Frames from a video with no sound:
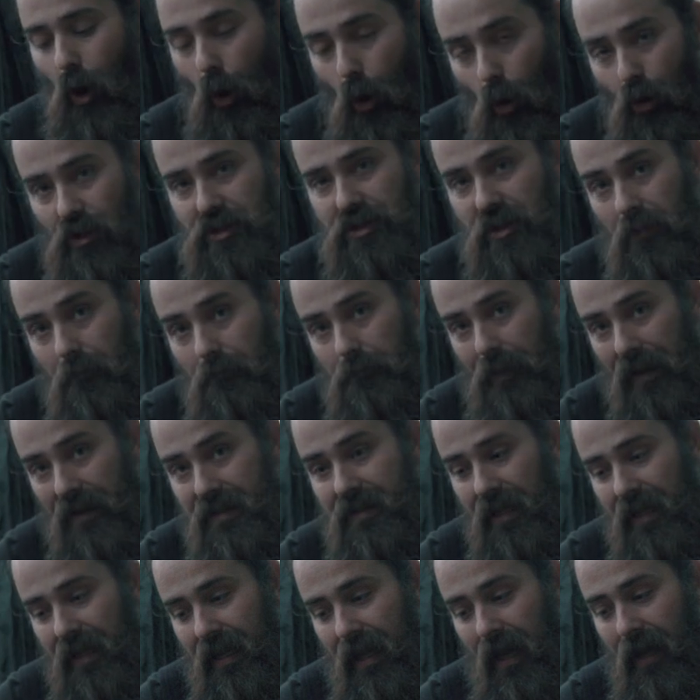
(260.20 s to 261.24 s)
awesome
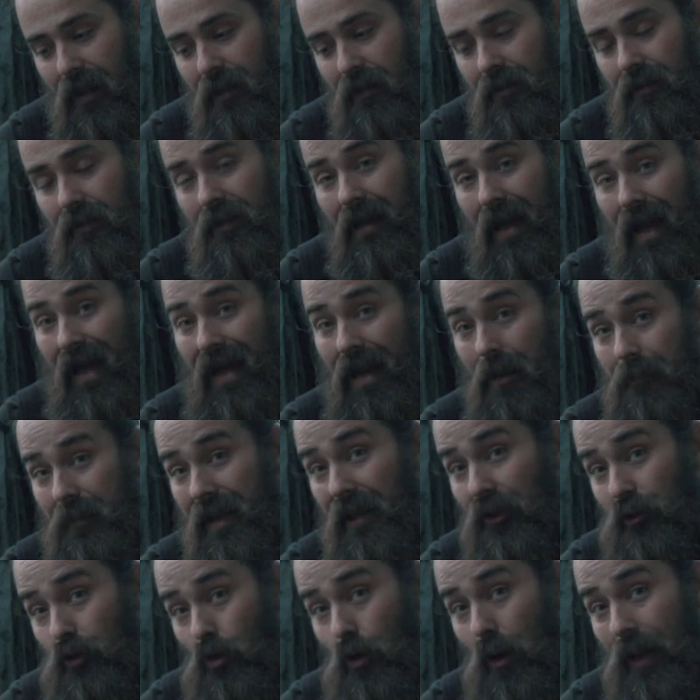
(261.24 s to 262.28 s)
bits of kit, and I'm going
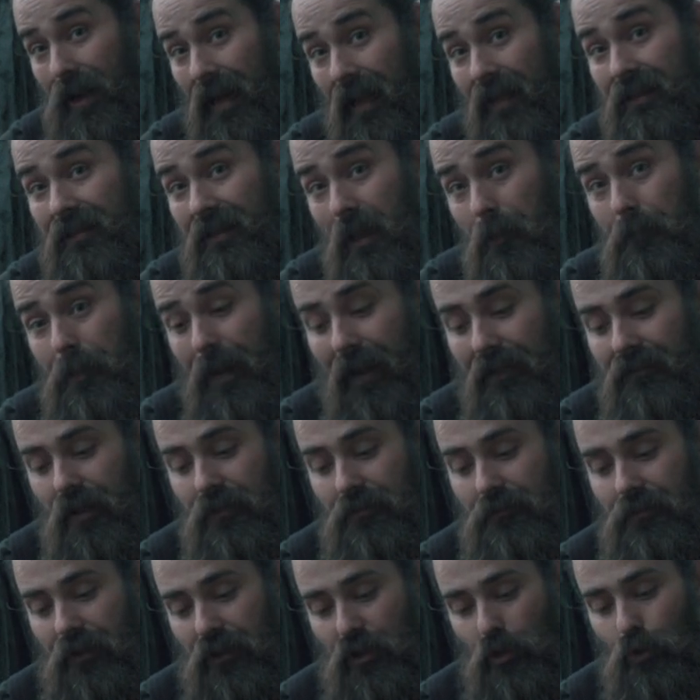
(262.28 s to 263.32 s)
to do an
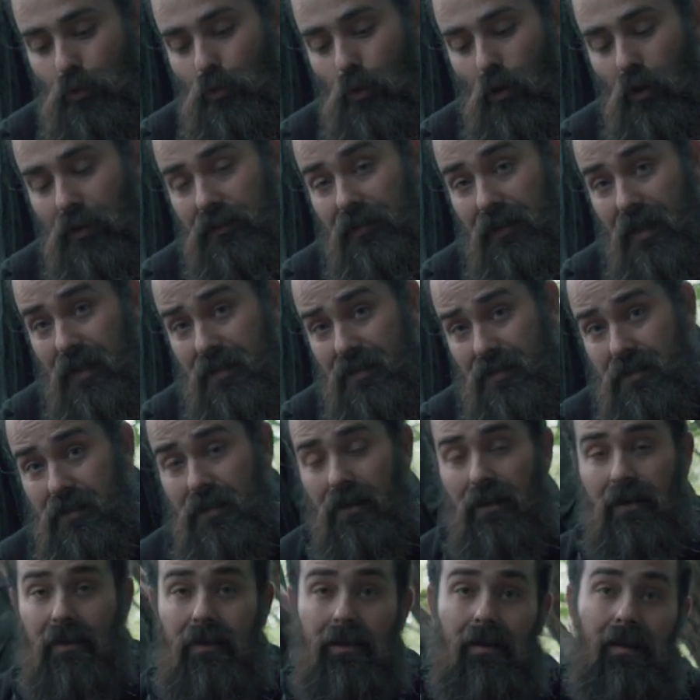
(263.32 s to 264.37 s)
independent video on this
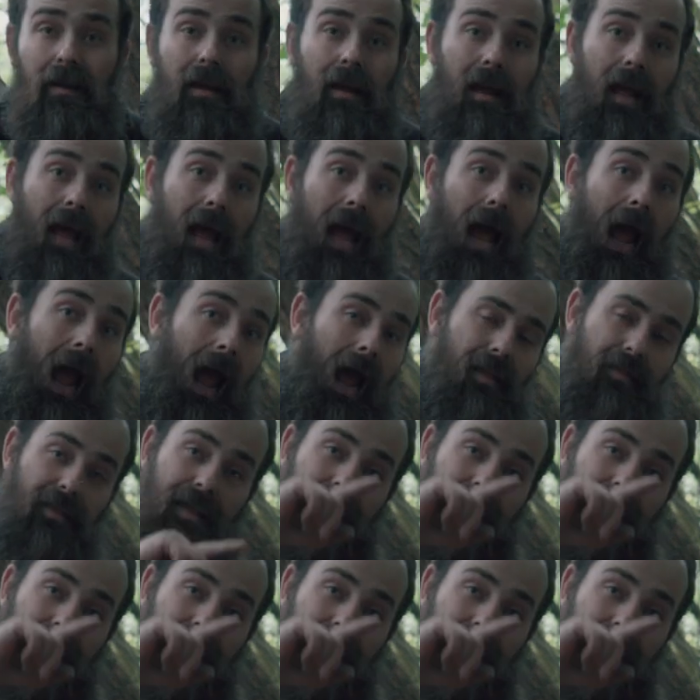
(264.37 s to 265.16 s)
at